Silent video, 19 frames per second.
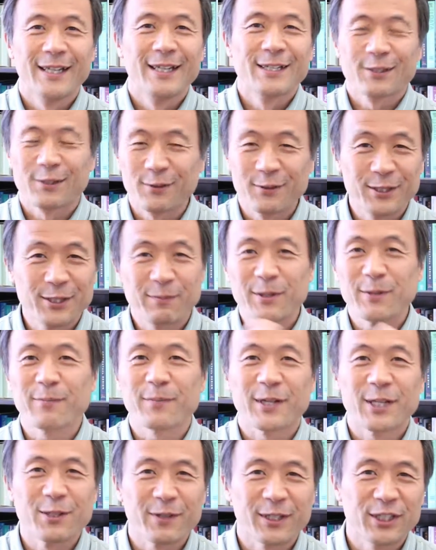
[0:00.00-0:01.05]
So you
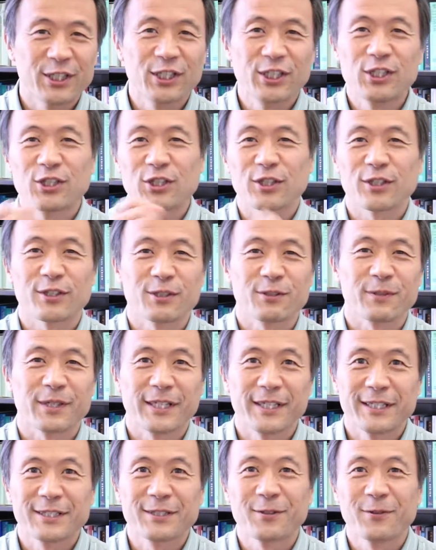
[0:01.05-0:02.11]
remember your teachers,
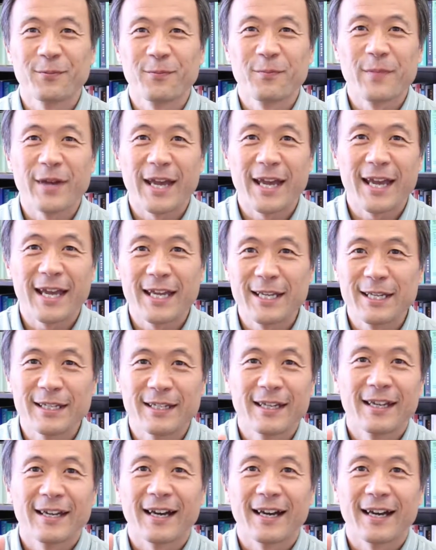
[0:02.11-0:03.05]
right? So may